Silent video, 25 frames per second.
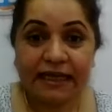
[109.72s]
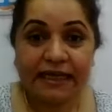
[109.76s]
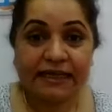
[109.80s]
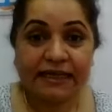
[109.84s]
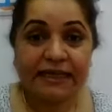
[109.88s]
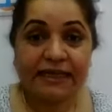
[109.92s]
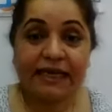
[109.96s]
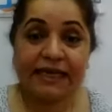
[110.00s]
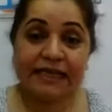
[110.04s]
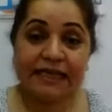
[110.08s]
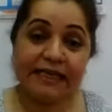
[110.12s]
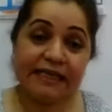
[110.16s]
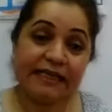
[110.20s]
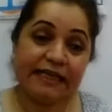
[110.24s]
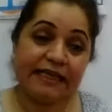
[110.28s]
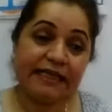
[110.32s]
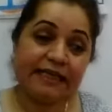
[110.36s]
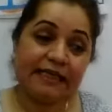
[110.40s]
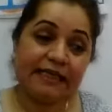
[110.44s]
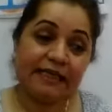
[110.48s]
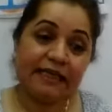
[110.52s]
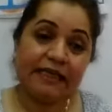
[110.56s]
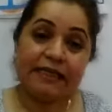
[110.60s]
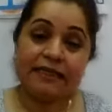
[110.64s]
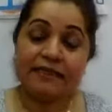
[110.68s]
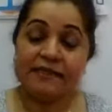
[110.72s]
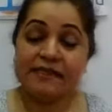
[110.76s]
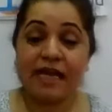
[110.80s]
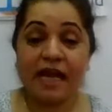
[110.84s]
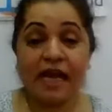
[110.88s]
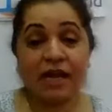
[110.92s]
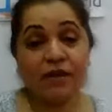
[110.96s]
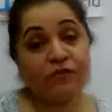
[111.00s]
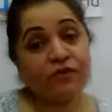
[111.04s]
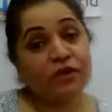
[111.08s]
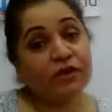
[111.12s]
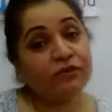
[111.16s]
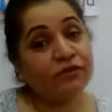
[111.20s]
any any so
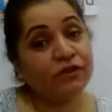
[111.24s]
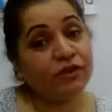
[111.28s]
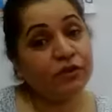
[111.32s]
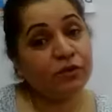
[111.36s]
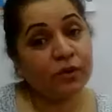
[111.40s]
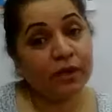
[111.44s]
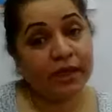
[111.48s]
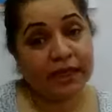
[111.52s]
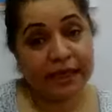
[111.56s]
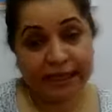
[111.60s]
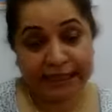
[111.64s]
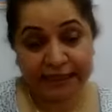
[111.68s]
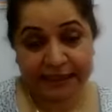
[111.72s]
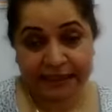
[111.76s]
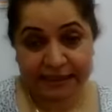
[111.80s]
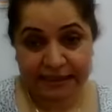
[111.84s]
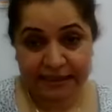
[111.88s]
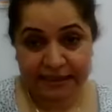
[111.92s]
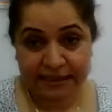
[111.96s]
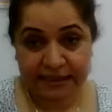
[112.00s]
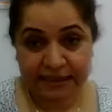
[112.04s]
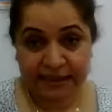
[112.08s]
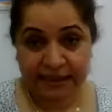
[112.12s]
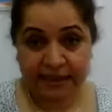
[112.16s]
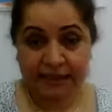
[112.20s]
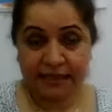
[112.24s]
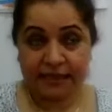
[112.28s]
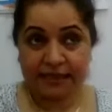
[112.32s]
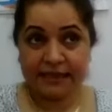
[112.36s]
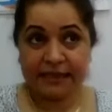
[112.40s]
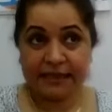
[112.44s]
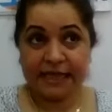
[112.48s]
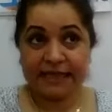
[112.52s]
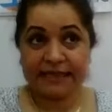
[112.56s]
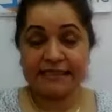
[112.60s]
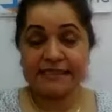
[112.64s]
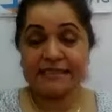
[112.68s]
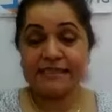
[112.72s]
i've given you a hint
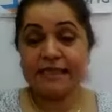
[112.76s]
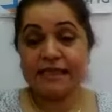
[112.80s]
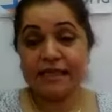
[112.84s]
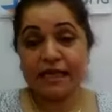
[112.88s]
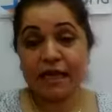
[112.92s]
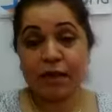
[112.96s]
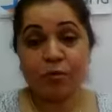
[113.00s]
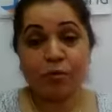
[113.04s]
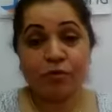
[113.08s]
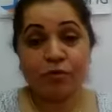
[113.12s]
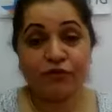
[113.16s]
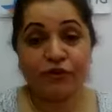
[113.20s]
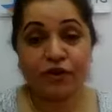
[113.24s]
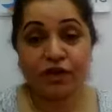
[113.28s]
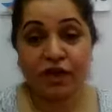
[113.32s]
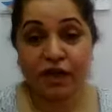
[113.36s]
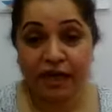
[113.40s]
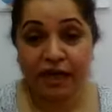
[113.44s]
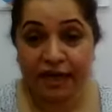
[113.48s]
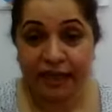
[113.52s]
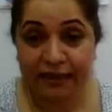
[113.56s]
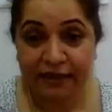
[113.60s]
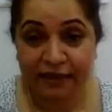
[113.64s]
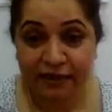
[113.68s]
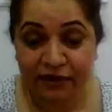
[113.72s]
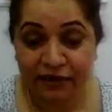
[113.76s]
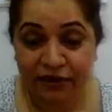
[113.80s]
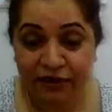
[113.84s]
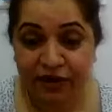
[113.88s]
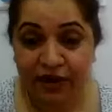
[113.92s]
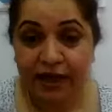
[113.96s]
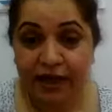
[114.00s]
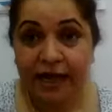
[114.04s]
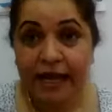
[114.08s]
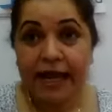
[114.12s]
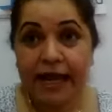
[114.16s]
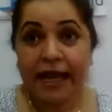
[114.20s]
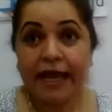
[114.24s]
that is the name of a color
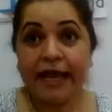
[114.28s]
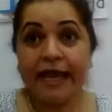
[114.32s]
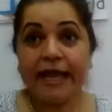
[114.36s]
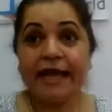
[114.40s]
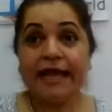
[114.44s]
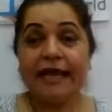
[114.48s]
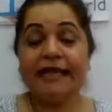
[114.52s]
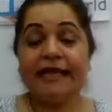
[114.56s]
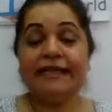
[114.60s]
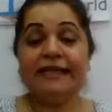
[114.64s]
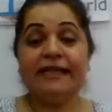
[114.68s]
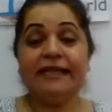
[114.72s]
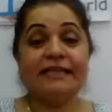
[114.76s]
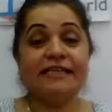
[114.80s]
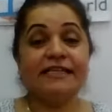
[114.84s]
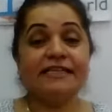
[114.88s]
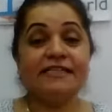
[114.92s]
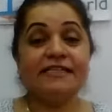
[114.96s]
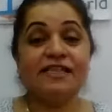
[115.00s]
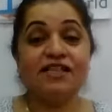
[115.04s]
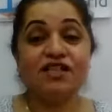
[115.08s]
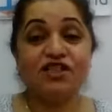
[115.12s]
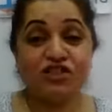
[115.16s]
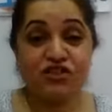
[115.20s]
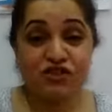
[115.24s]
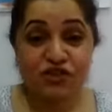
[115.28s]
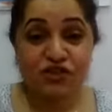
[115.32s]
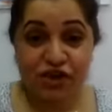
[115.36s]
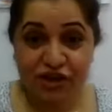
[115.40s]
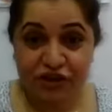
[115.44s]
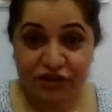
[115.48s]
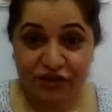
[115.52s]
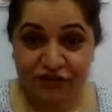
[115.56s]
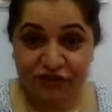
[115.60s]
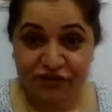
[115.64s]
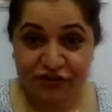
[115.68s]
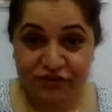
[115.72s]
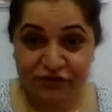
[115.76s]
and that is a
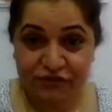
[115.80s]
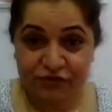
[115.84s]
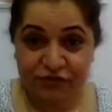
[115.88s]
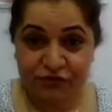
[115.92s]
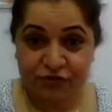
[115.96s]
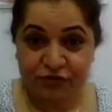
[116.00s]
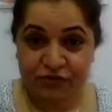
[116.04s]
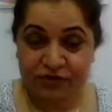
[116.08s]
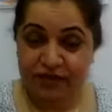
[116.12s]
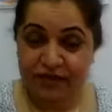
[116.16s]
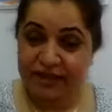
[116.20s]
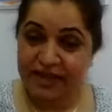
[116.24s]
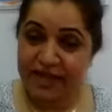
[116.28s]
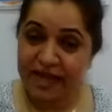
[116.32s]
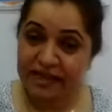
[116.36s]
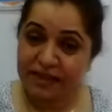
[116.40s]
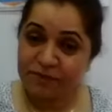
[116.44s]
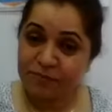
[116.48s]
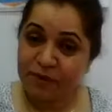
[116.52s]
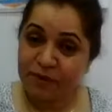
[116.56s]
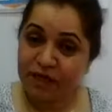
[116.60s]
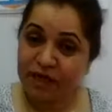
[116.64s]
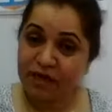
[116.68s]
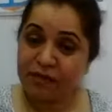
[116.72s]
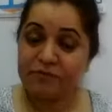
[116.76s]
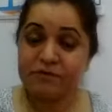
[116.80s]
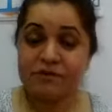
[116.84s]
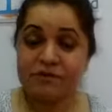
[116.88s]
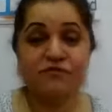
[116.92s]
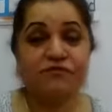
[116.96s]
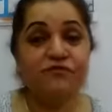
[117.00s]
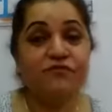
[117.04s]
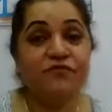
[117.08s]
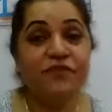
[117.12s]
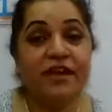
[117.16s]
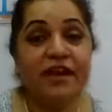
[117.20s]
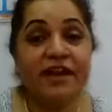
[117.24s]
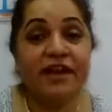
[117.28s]
citrus fruit so that
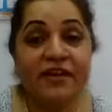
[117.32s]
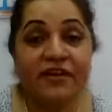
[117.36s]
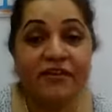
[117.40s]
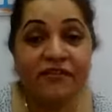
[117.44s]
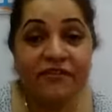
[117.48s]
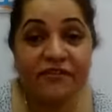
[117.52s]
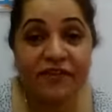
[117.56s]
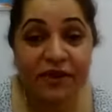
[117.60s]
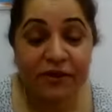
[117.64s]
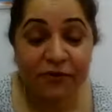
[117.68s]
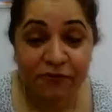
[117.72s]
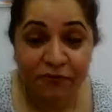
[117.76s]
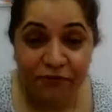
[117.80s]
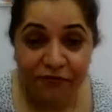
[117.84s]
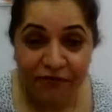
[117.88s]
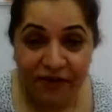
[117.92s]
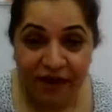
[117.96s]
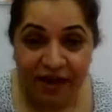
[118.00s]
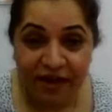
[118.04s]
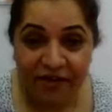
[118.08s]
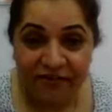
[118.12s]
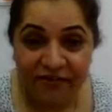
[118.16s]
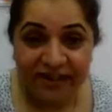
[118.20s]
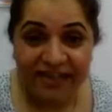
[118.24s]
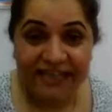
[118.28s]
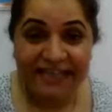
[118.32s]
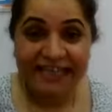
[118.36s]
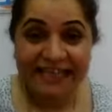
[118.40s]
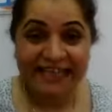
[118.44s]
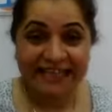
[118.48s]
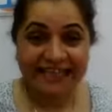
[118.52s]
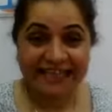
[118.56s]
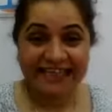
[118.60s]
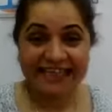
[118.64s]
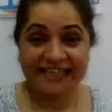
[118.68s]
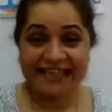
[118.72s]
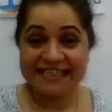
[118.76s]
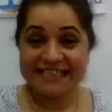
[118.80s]
becomes very very
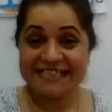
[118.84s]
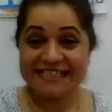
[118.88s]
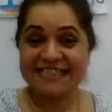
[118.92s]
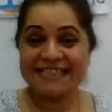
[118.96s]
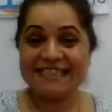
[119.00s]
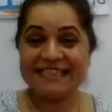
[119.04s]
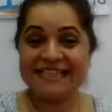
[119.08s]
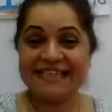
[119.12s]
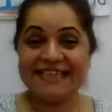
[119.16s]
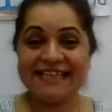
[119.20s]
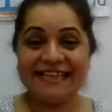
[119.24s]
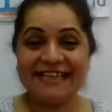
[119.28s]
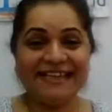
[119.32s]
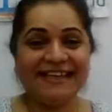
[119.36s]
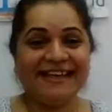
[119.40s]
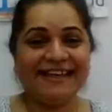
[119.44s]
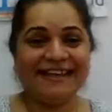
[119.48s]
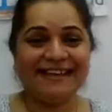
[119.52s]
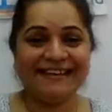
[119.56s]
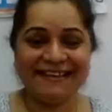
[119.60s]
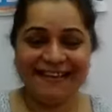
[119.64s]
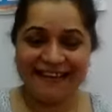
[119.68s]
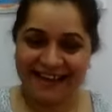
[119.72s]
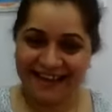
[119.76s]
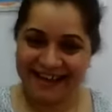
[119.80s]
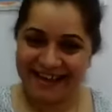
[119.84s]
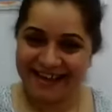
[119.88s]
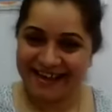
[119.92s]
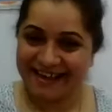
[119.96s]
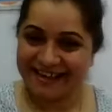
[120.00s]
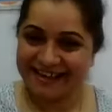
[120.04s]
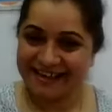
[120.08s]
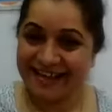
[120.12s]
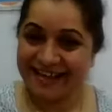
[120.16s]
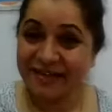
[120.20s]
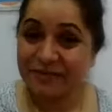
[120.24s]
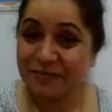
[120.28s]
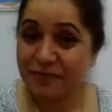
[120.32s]
easy
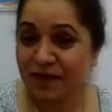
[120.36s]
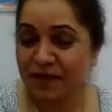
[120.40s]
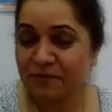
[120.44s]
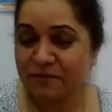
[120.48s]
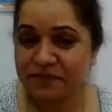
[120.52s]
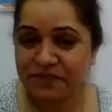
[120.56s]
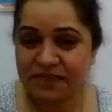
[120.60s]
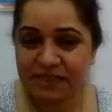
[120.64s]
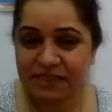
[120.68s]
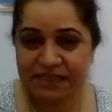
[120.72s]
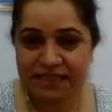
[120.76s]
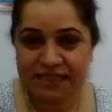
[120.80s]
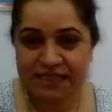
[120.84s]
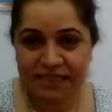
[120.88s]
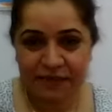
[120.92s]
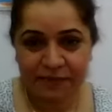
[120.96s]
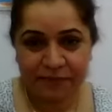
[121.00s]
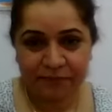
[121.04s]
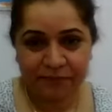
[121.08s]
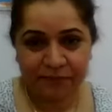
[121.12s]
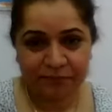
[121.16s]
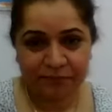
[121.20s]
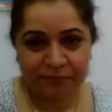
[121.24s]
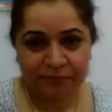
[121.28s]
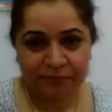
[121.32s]
yeah that becomes easy